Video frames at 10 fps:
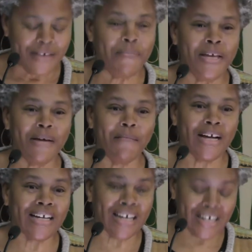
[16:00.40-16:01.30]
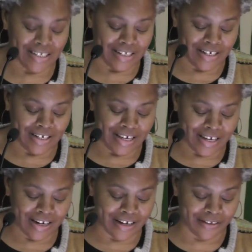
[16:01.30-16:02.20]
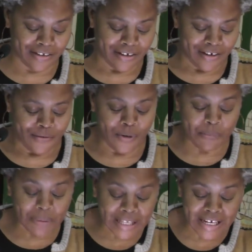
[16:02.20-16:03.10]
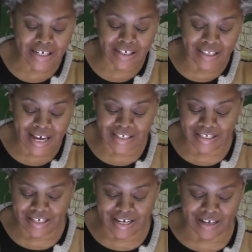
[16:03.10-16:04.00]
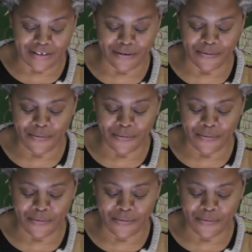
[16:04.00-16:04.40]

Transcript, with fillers: Me and my cousin Kenneth, we played a lot together.